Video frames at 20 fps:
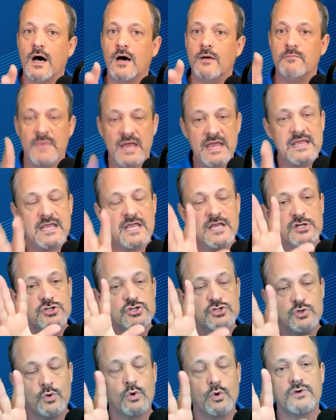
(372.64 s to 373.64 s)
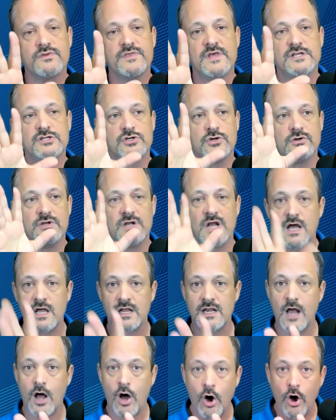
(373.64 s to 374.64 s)
Making sure that you're
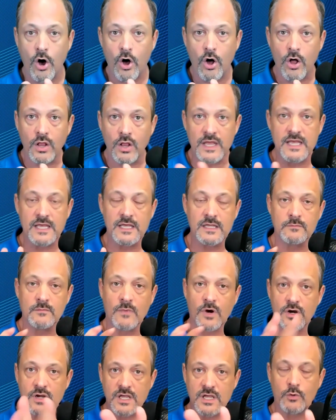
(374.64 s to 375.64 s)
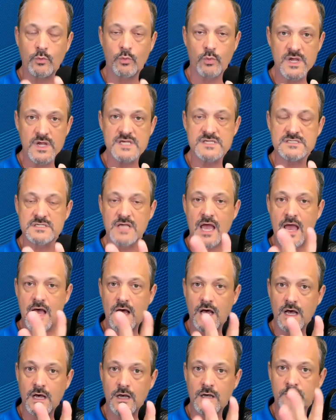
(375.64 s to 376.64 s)
not all in market risk
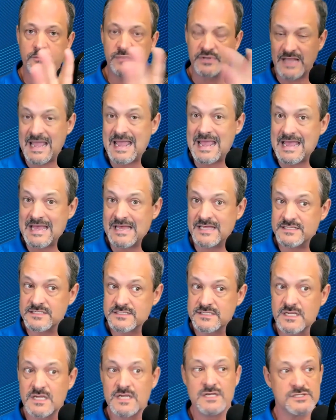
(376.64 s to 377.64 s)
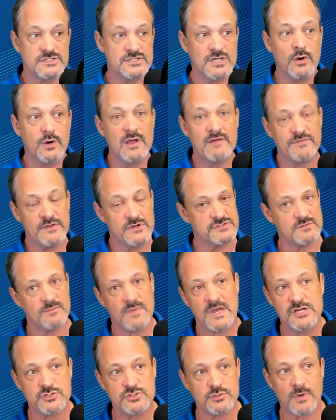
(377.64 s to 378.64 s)
plans. So if there's a
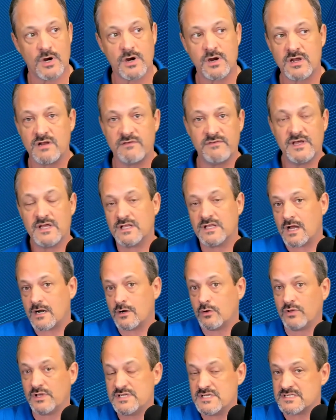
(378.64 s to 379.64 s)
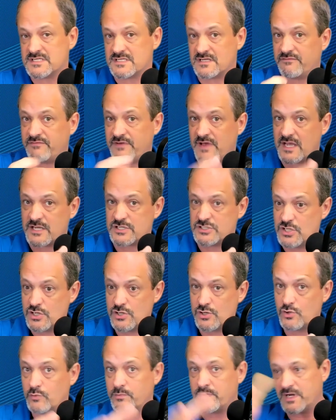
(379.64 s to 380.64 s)
major market event, not only does it affect
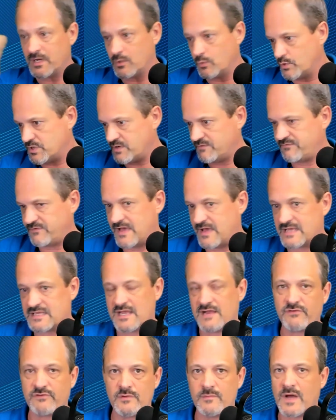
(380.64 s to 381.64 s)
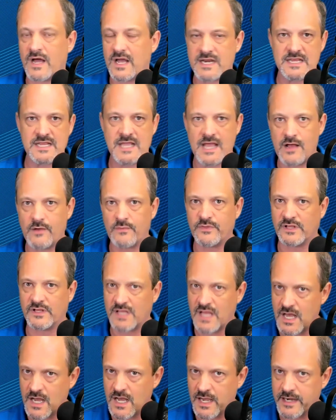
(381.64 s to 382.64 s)
you, but it would affect everybody down the
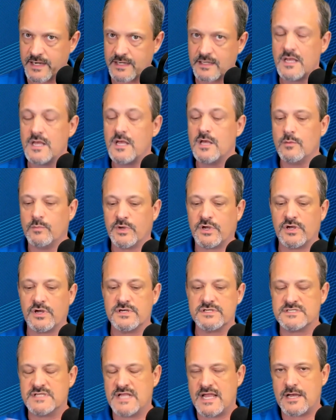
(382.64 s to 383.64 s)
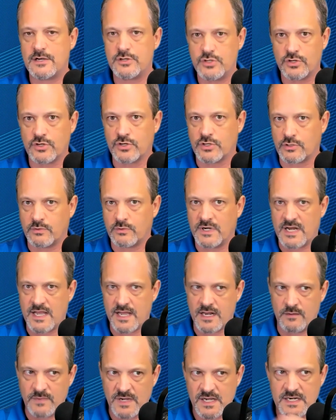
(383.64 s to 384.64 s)
line, because now you're going to run
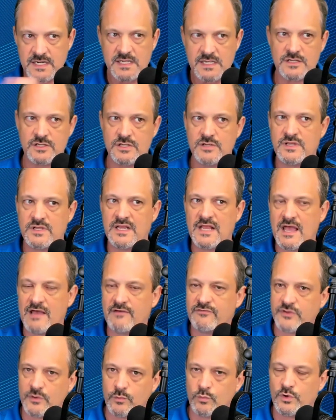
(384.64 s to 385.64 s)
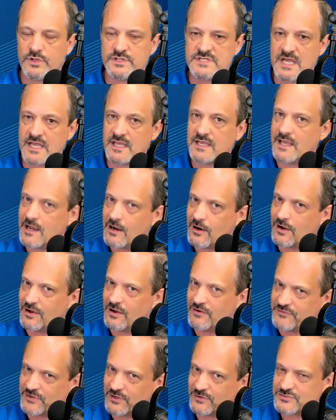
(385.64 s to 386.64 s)
out of money and you need to have someone take care
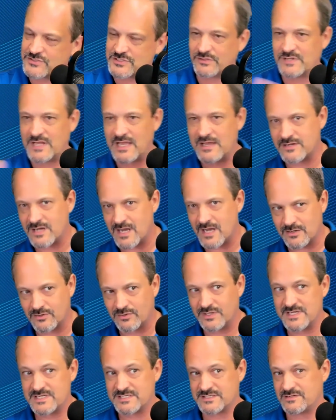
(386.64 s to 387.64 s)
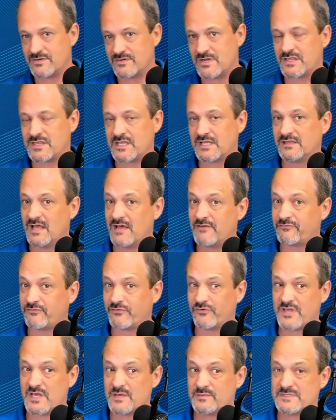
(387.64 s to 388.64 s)
of you. So now not only is there nothing left
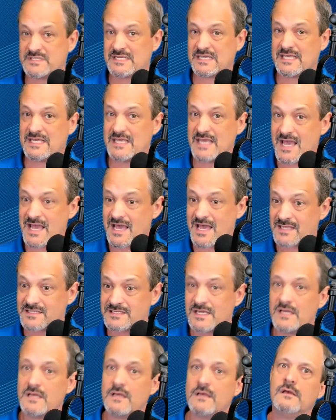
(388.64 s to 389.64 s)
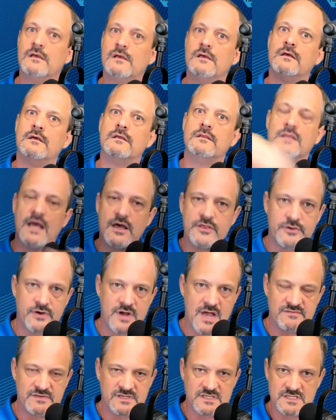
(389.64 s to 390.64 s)
for them to get, now they're
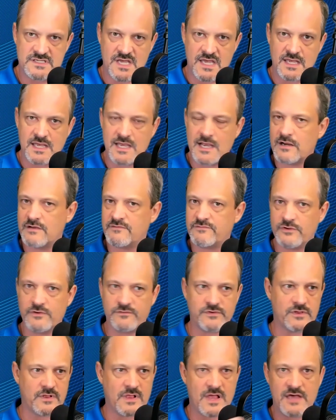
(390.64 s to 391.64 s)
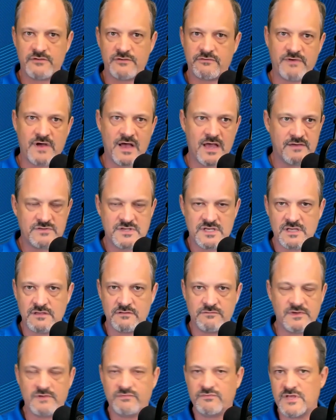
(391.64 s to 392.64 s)
having to take care of you for the last 5,
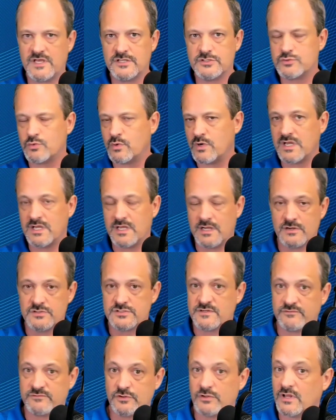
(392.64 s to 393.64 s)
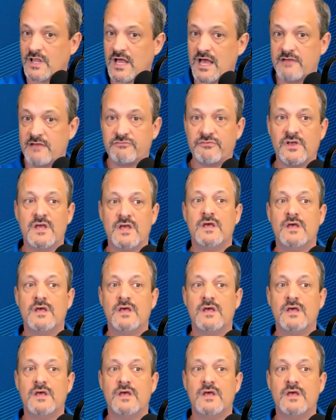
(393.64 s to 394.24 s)
10, 15, 20 years of your life.